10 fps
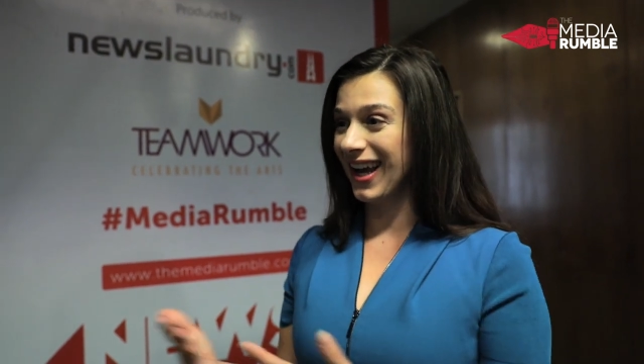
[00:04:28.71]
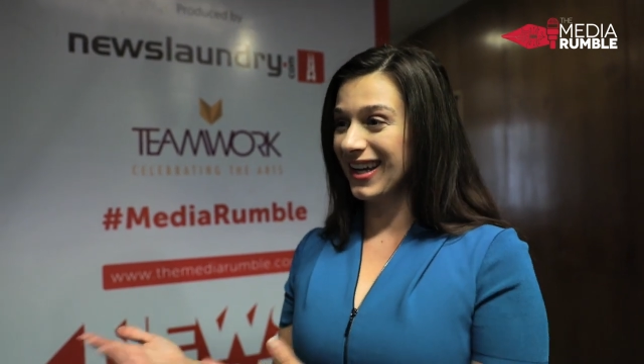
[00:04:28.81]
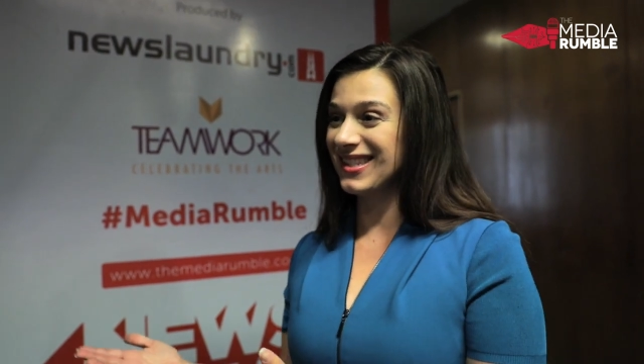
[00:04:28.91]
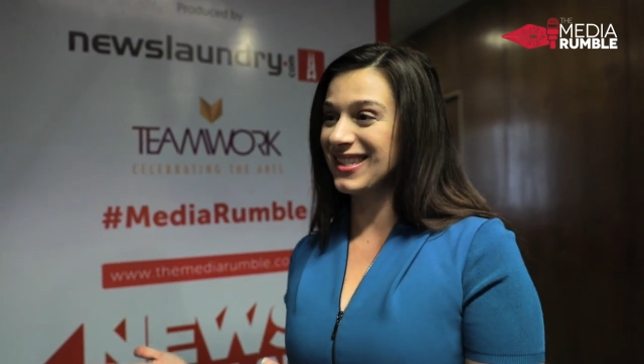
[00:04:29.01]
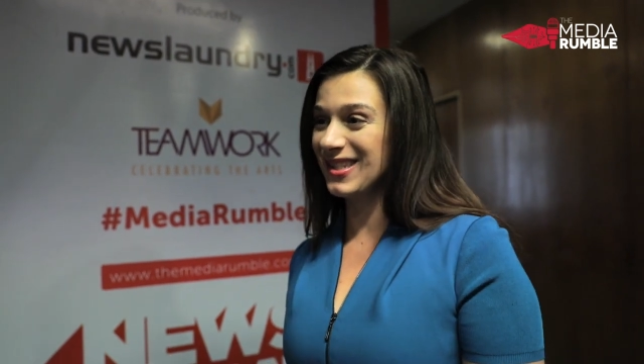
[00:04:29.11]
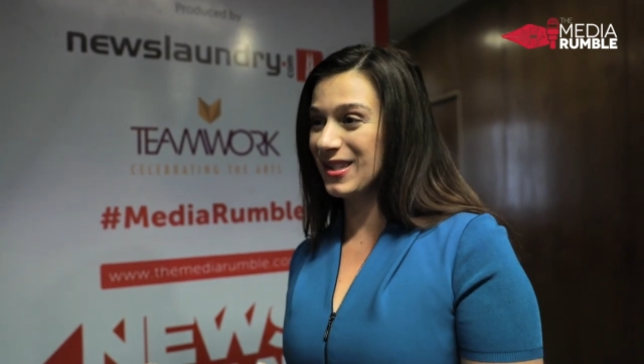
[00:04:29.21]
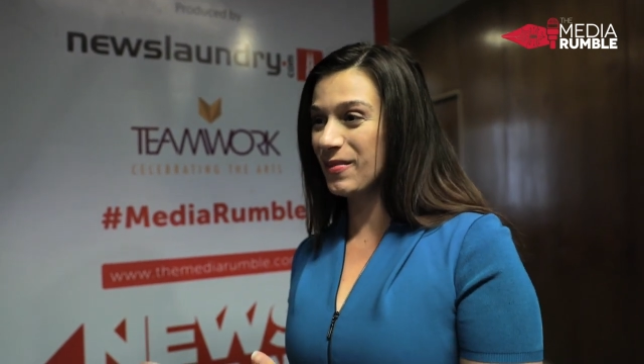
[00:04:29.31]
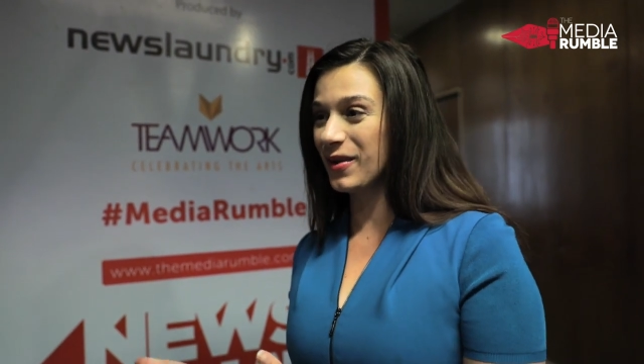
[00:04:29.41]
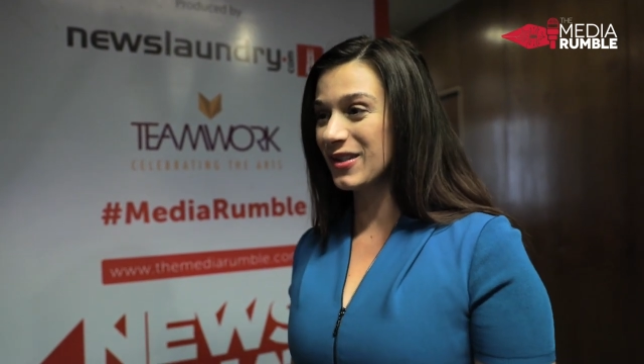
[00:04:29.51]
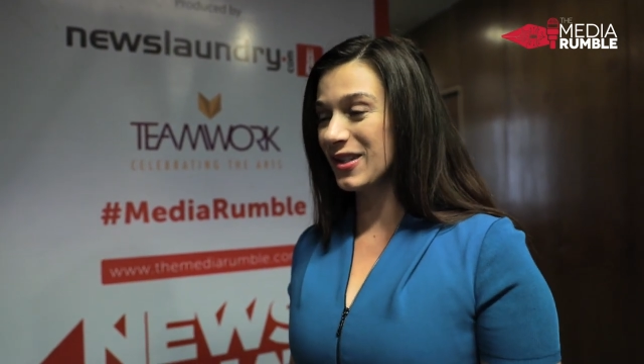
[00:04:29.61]
has a
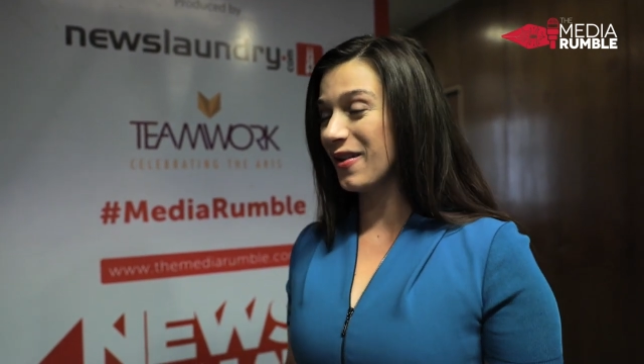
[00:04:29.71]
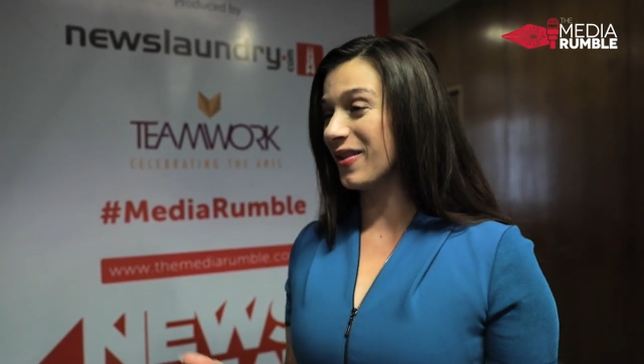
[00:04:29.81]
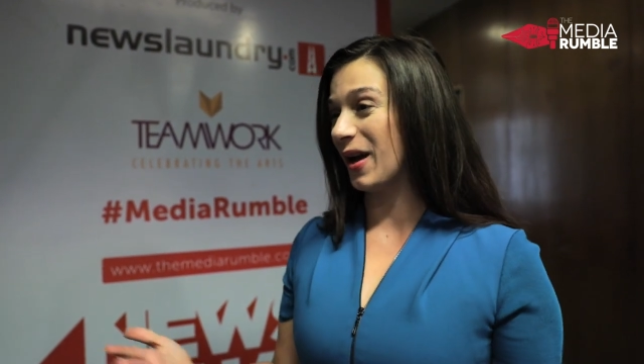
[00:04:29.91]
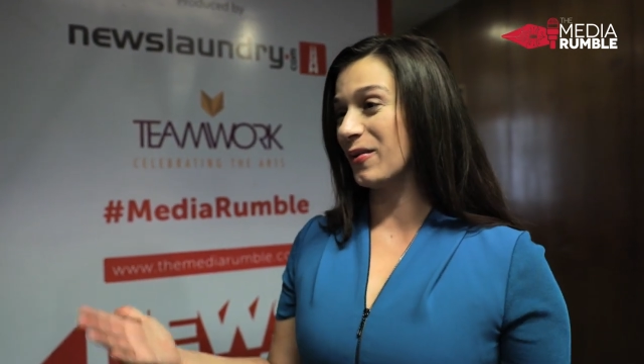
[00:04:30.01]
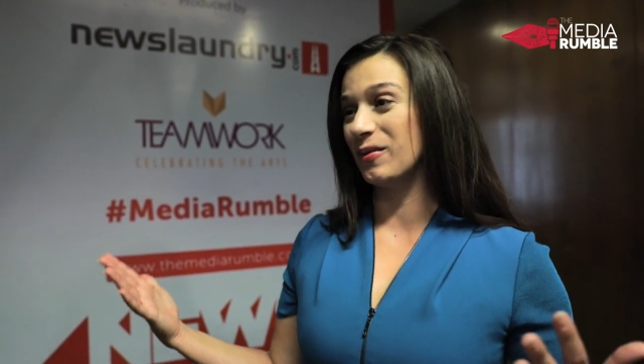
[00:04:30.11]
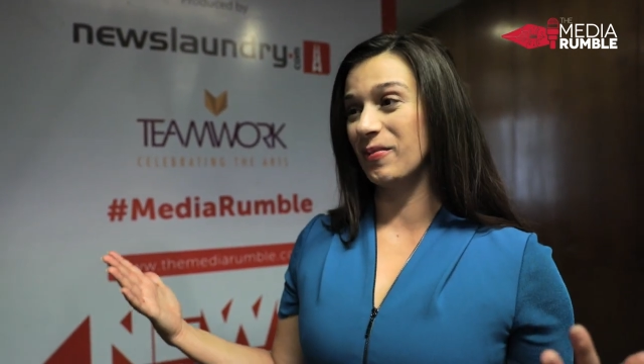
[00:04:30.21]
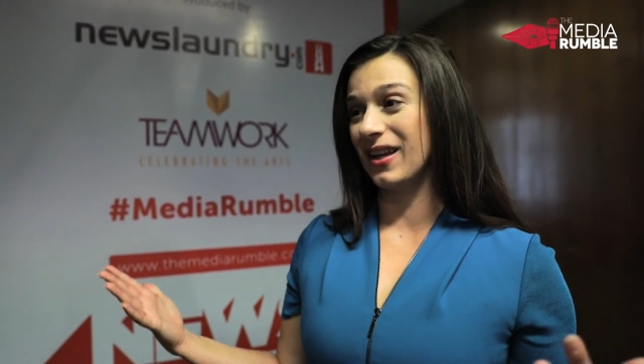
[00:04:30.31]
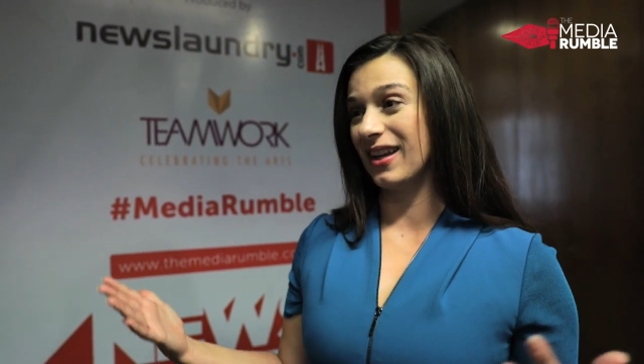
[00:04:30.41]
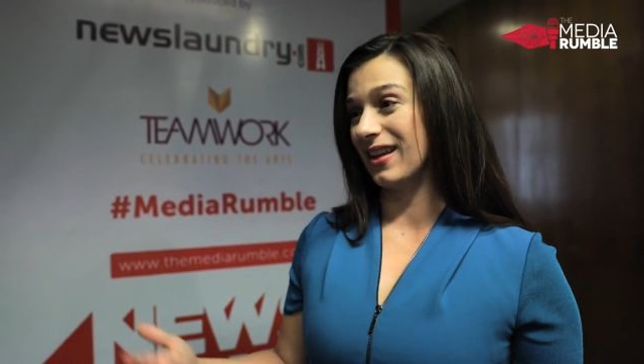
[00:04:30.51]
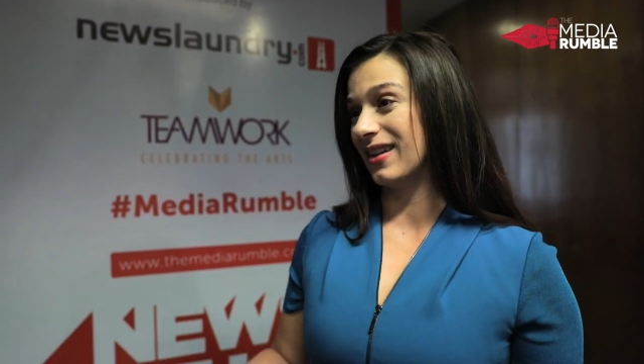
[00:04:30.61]
similar result, that would
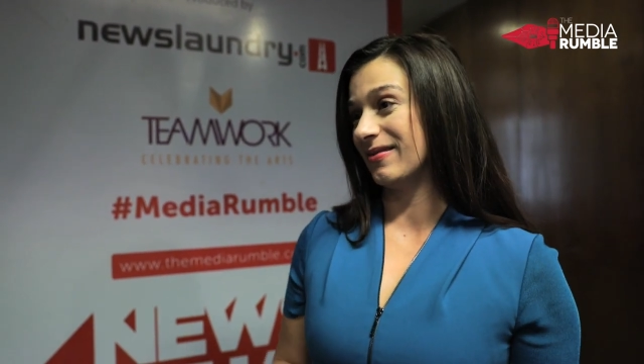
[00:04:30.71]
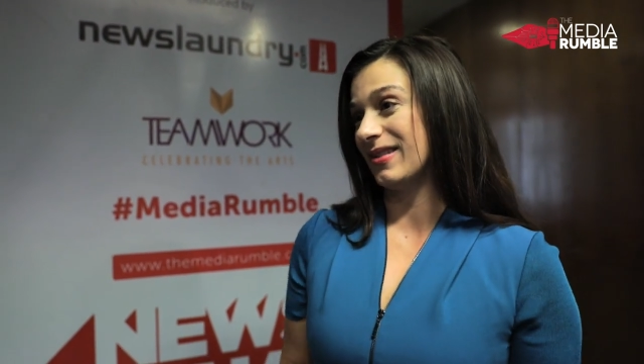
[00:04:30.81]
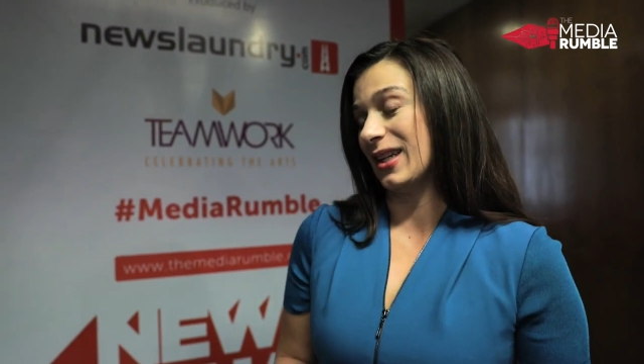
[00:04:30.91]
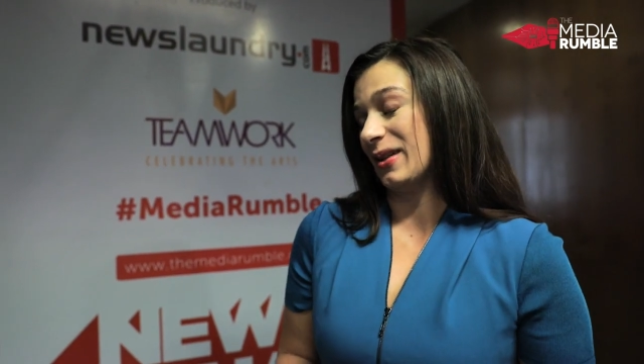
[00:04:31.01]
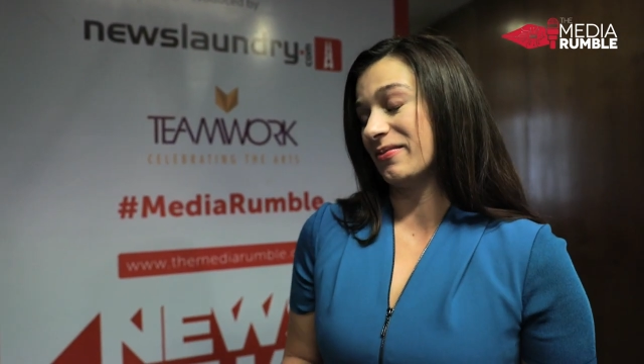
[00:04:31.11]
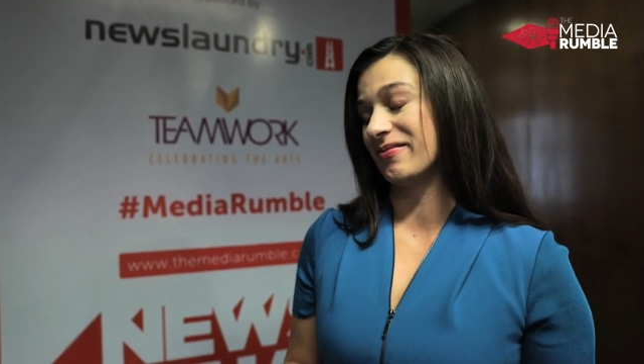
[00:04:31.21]
be, you know.